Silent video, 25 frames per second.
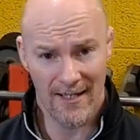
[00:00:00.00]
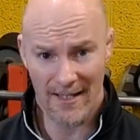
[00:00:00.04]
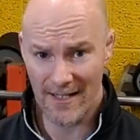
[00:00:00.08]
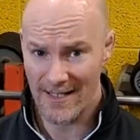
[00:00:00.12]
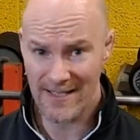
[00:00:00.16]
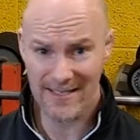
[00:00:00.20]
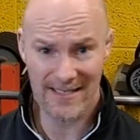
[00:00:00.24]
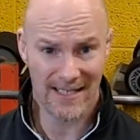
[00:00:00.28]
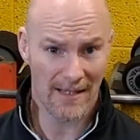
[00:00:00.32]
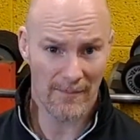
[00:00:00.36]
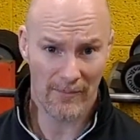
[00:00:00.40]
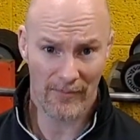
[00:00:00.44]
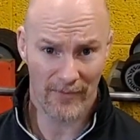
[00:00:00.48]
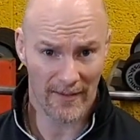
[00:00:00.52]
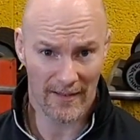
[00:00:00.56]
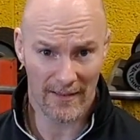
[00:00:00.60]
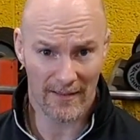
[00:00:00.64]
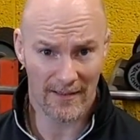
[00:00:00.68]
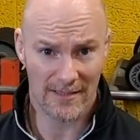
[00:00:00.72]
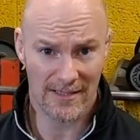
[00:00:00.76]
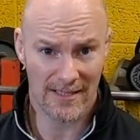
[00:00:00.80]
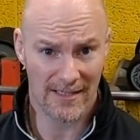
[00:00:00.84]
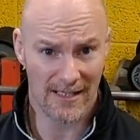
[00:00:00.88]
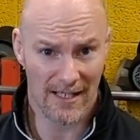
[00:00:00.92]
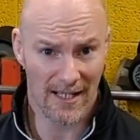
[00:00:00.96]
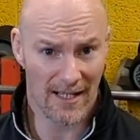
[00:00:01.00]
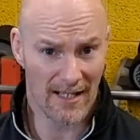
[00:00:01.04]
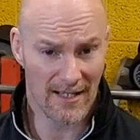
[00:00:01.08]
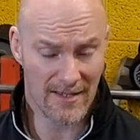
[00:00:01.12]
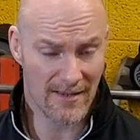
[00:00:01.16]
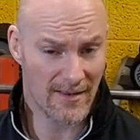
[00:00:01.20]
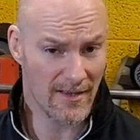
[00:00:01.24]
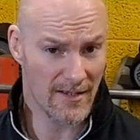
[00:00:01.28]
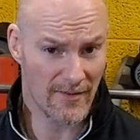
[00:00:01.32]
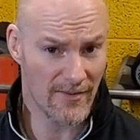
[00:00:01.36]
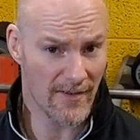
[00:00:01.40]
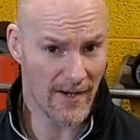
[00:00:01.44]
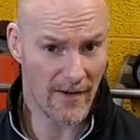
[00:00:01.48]
Same thing as
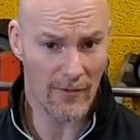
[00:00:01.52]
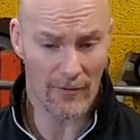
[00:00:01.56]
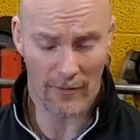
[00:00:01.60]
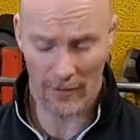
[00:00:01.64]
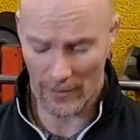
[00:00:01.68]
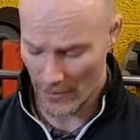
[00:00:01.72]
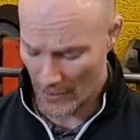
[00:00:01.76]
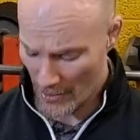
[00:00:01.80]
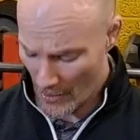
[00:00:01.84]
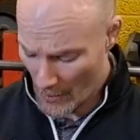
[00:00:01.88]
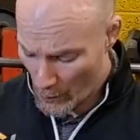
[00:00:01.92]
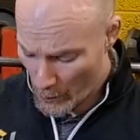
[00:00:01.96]
the Theragun.